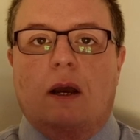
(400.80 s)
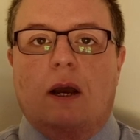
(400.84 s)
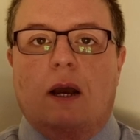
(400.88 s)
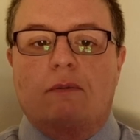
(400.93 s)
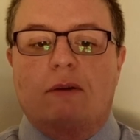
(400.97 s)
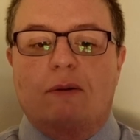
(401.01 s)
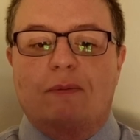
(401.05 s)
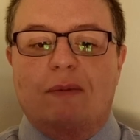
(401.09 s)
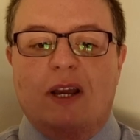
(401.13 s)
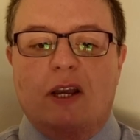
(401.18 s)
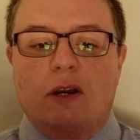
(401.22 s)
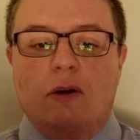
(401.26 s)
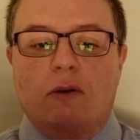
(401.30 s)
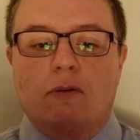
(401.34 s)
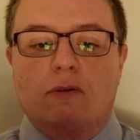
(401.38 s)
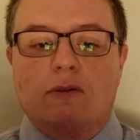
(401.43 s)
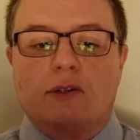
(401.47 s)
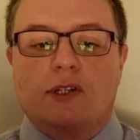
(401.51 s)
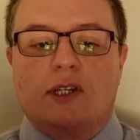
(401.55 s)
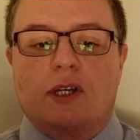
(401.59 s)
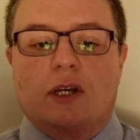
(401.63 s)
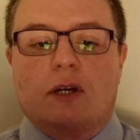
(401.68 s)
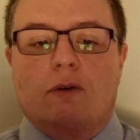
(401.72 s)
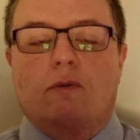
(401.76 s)
And we may
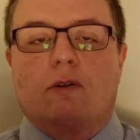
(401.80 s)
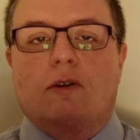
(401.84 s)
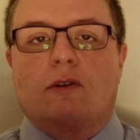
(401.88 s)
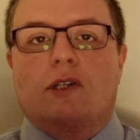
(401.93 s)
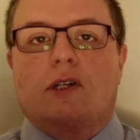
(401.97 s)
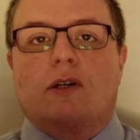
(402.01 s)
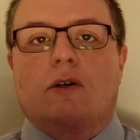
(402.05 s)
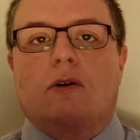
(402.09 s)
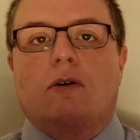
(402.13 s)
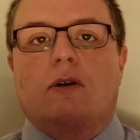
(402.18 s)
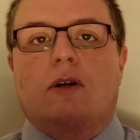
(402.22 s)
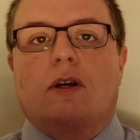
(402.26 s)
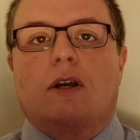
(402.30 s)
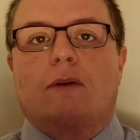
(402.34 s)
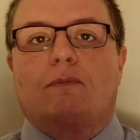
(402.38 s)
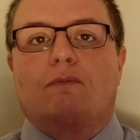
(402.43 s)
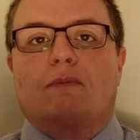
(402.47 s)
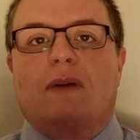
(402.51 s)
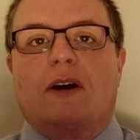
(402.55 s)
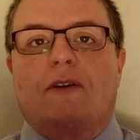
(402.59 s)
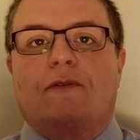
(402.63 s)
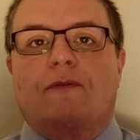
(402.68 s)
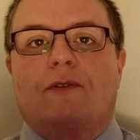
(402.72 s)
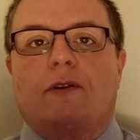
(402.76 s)
also want to look at
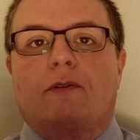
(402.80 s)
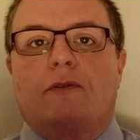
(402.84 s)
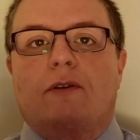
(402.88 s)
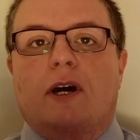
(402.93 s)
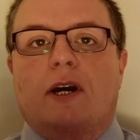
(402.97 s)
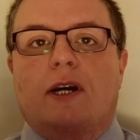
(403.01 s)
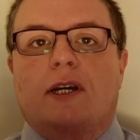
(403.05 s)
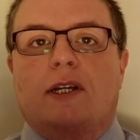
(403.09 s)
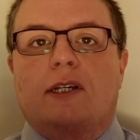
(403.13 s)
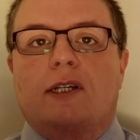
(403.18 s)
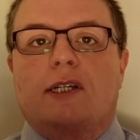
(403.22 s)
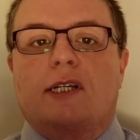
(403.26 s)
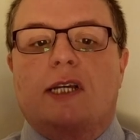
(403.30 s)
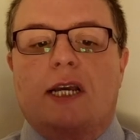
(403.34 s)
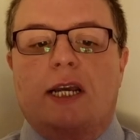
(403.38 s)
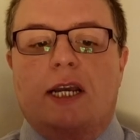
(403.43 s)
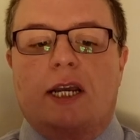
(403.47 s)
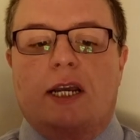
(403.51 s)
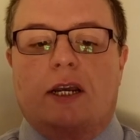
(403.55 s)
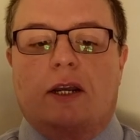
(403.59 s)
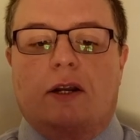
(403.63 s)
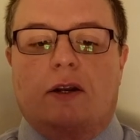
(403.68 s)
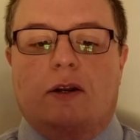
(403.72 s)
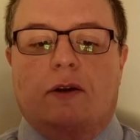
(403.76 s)
Matthew
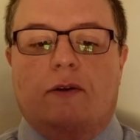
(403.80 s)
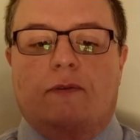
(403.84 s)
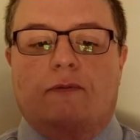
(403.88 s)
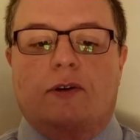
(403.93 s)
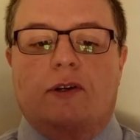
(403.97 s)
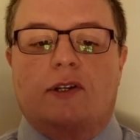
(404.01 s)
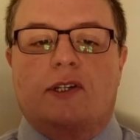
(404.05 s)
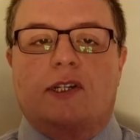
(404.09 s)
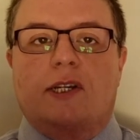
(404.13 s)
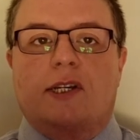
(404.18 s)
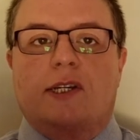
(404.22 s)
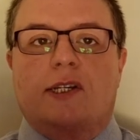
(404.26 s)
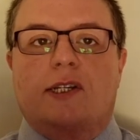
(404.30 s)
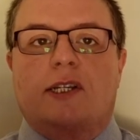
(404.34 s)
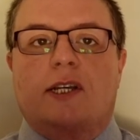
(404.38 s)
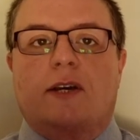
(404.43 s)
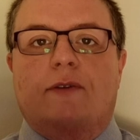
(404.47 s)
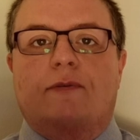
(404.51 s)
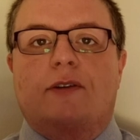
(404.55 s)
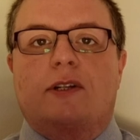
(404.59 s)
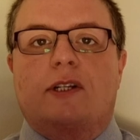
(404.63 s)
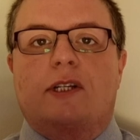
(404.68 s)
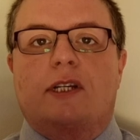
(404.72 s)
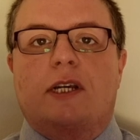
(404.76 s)
19, verses
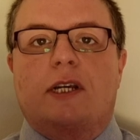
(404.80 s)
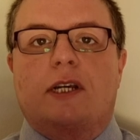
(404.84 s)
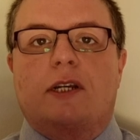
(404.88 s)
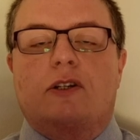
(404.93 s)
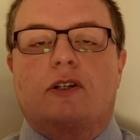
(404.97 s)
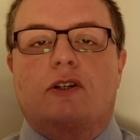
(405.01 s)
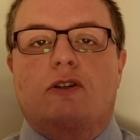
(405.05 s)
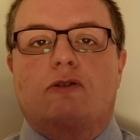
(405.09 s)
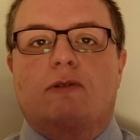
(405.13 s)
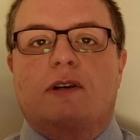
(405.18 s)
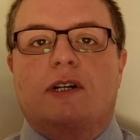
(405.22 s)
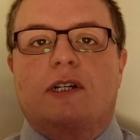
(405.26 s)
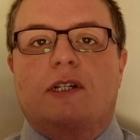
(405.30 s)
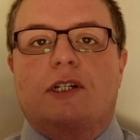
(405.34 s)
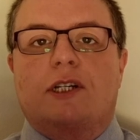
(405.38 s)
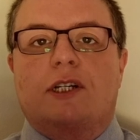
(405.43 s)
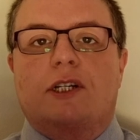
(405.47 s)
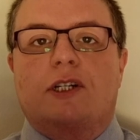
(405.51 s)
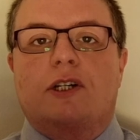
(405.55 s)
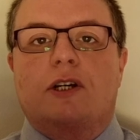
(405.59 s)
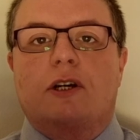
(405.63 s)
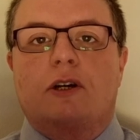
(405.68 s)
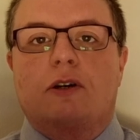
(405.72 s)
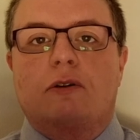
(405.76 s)
17 to
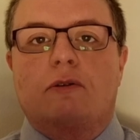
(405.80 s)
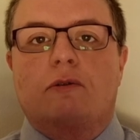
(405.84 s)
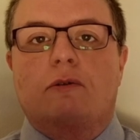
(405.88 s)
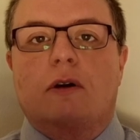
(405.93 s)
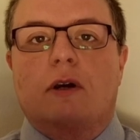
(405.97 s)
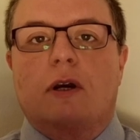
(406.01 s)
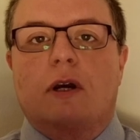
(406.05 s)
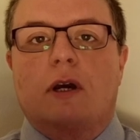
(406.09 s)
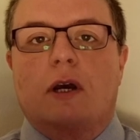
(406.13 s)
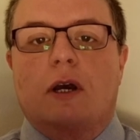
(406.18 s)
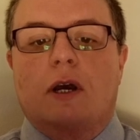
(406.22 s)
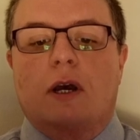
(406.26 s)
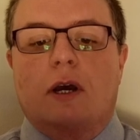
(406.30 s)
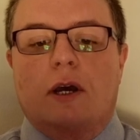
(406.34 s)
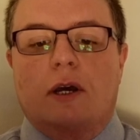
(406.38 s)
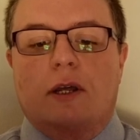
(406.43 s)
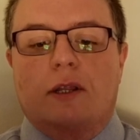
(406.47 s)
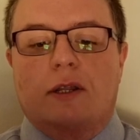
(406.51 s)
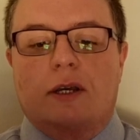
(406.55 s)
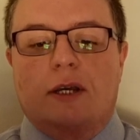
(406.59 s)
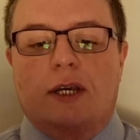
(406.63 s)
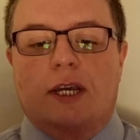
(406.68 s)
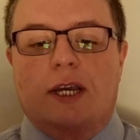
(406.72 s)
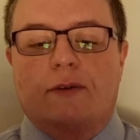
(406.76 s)
22,
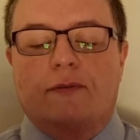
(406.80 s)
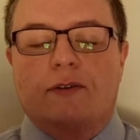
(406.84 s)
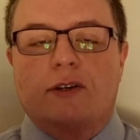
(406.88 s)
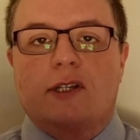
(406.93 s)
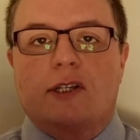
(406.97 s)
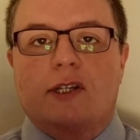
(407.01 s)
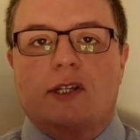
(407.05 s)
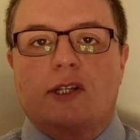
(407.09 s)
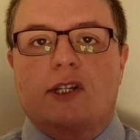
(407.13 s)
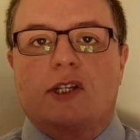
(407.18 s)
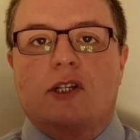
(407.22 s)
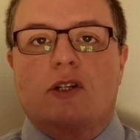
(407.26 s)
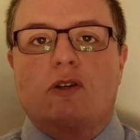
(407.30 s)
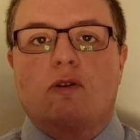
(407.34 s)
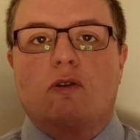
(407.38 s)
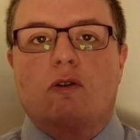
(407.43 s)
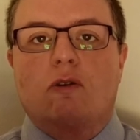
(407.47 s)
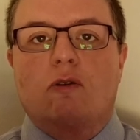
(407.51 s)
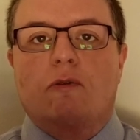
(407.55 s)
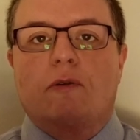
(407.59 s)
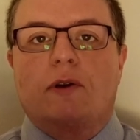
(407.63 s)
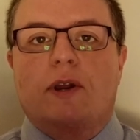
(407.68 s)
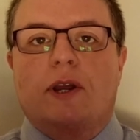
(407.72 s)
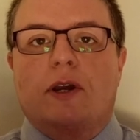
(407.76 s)
that give us the
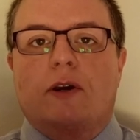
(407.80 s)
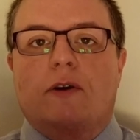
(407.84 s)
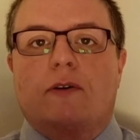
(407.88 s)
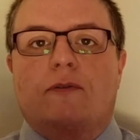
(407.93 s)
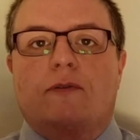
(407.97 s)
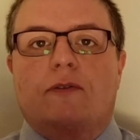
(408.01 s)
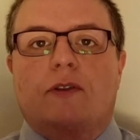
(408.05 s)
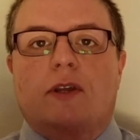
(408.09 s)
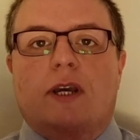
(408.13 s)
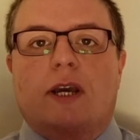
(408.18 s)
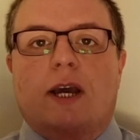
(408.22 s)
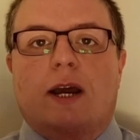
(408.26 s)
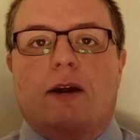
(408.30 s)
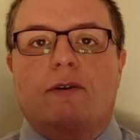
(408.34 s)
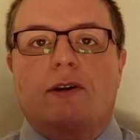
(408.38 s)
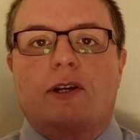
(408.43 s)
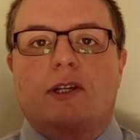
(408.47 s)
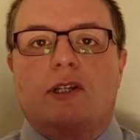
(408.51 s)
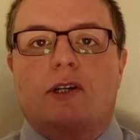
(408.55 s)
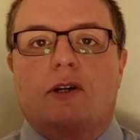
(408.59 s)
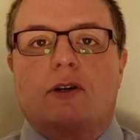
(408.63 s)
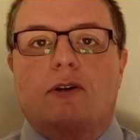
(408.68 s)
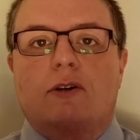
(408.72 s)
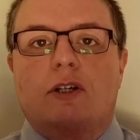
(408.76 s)
story of the
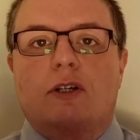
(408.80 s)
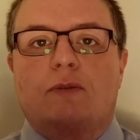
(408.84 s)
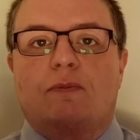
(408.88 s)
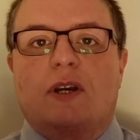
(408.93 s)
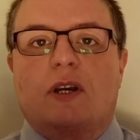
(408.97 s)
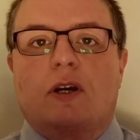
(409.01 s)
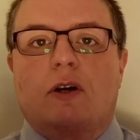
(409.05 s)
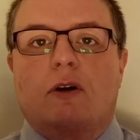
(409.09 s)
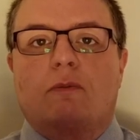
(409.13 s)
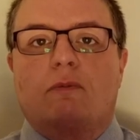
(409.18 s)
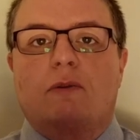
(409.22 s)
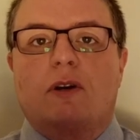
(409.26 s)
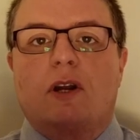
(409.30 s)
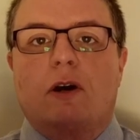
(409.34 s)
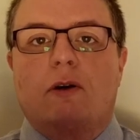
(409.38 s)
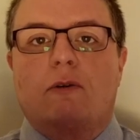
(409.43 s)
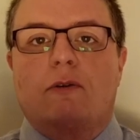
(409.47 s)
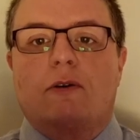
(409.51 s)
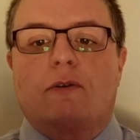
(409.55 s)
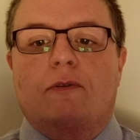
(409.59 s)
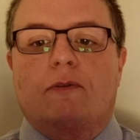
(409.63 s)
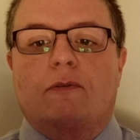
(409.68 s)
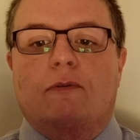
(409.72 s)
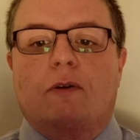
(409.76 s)
character who's become
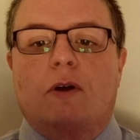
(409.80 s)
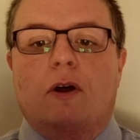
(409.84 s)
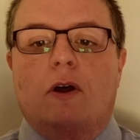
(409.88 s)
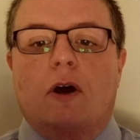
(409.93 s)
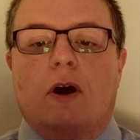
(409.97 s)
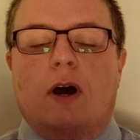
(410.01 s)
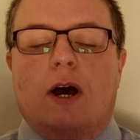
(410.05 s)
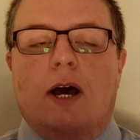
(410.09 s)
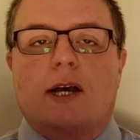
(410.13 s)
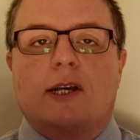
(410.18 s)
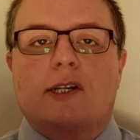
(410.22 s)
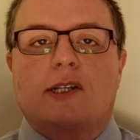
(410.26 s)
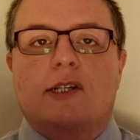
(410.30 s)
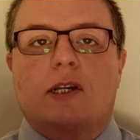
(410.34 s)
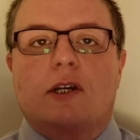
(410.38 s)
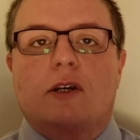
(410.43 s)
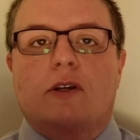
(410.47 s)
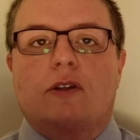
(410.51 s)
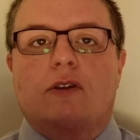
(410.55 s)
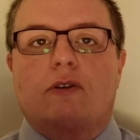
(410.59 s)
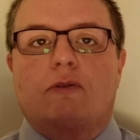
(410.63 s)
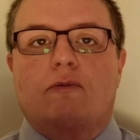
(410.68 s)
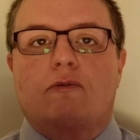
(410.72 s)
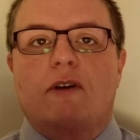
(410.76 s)
known as
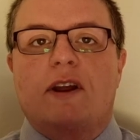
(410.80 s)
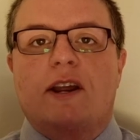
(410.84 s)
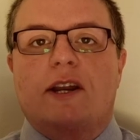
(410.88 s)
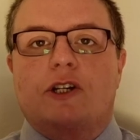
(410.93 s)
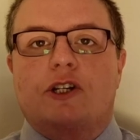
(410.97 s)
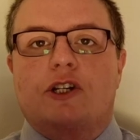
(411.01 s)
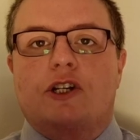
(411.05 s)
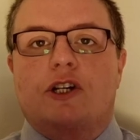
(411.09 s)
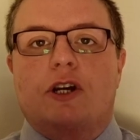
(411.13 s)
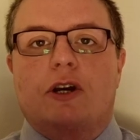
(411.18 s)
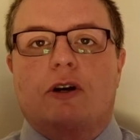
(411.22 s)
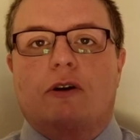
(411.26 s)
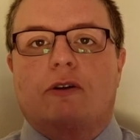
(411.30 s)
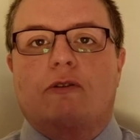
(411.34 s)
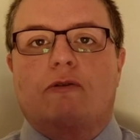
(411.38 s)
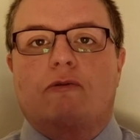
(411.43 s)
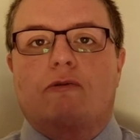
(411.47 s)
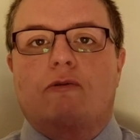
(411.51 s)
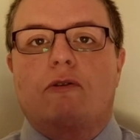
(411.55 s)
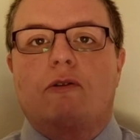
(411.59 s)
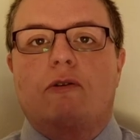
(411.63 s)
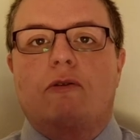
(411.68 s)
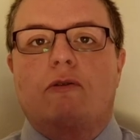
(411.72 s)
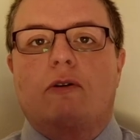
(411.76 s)
the rich young
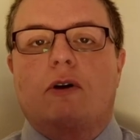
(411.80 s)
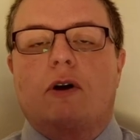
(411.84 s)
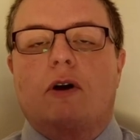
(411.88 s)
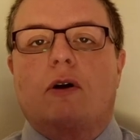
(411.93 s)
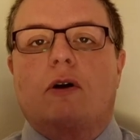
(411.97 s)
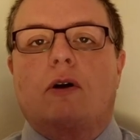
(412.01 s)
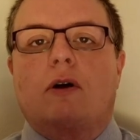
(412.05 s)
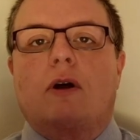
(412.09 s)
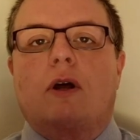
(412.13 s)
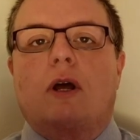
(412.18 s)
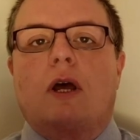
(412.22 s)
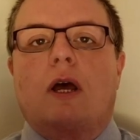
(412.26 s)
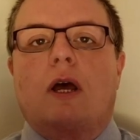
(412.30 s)
ruler.